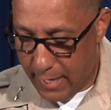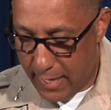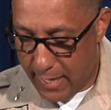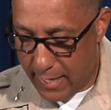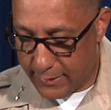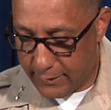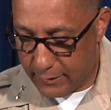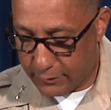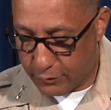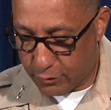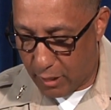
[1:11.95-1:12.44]

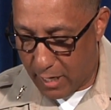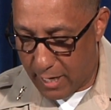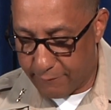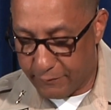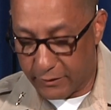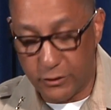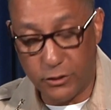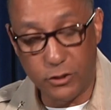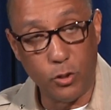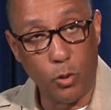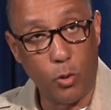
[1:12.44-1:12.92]
and the
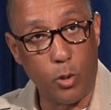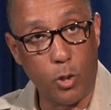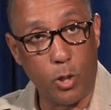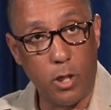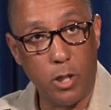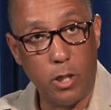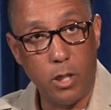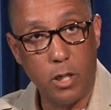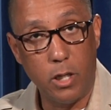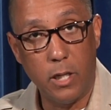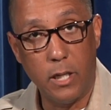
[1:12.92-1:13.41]
driver's
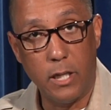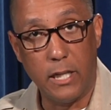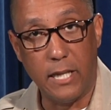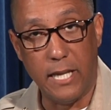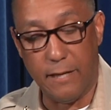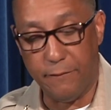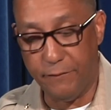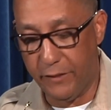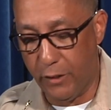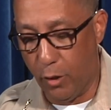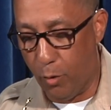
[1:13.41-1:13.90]
door
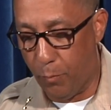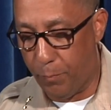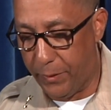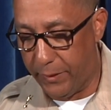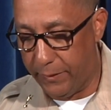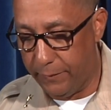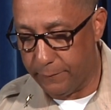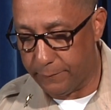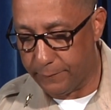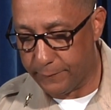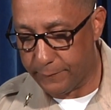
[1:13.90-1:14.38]
left open.